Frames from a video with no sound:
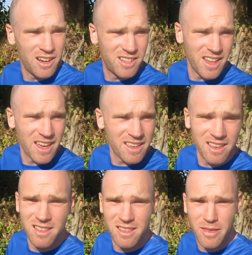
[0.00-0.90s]
Today
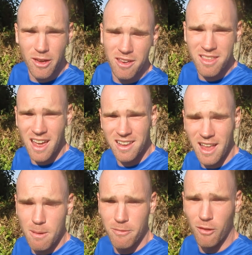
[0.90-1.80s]
is Thursday, the
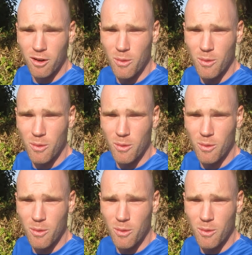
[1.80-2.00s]
day before the